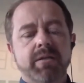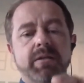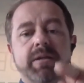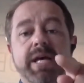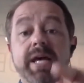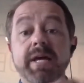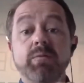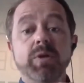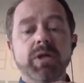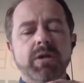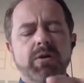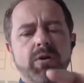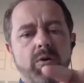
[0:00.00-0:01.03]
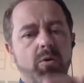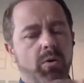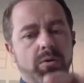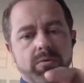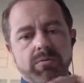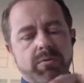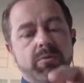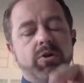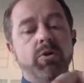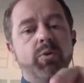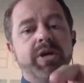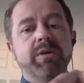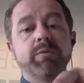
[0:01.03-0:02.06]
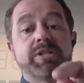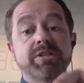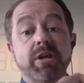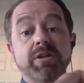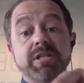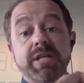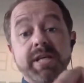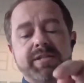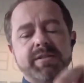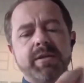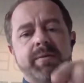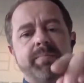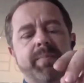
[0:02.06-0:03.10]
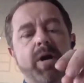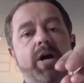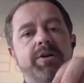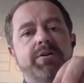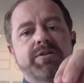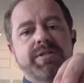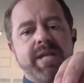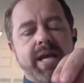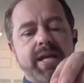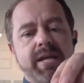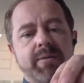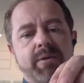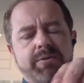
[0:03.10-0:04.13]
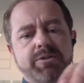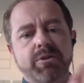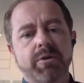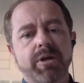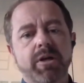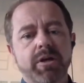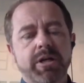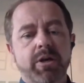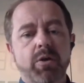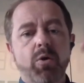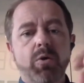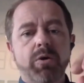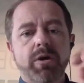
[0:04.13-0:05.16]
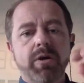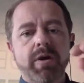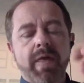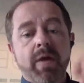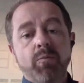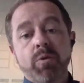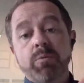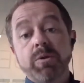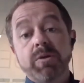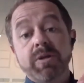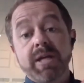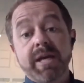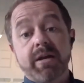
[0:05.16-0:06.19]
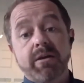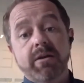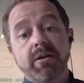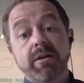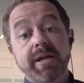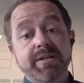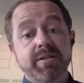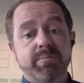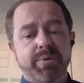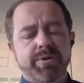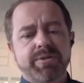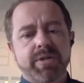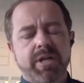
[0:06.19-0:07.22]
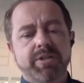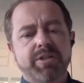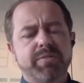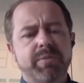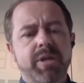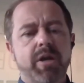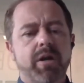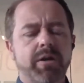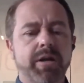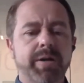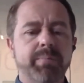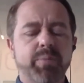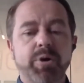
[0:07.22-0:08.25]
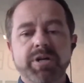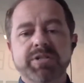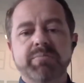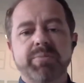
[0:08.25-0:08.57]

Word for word: Then you know, we, we start to get some understanding about what's going on here. Or when we're looking at our collection per, excuse me, our um, production